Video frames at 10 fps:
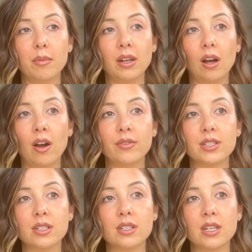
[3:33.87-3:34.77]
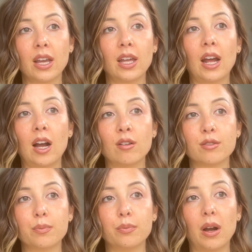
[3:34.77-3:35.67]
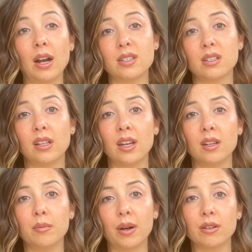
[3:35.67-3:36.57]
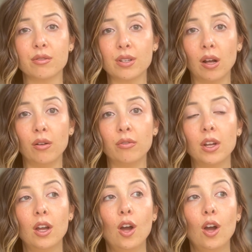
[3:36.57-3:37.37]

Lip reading: I mean, obviously staying in a house isolated by yourself